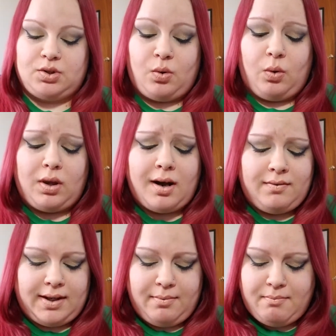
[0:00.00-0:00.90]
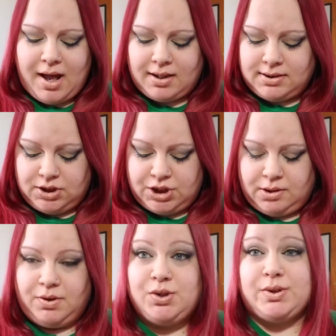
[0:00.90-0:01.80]
a whole lot of like mattes and
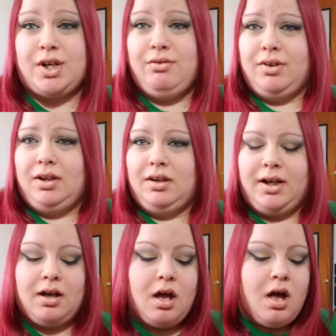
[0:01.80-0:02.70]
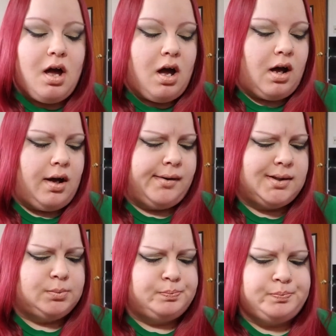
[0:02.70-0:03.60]
shimmers, which I really like.
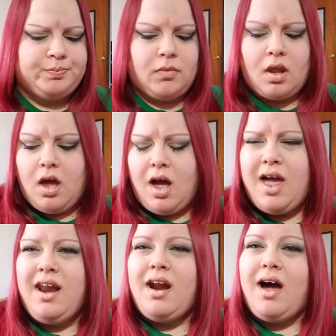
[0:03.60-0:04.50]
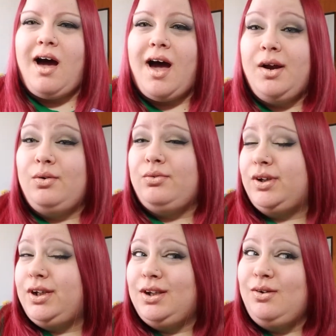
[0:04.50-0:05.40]
And I don't
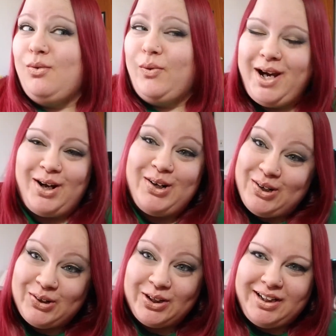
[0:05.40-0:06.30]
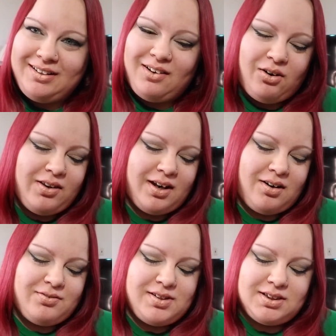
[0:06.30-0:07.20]
really wear green all that
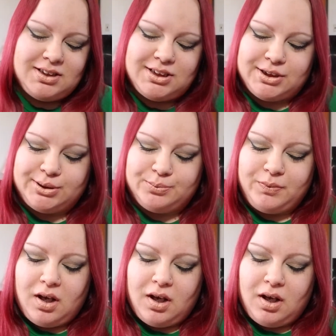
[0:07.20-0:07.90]
often, so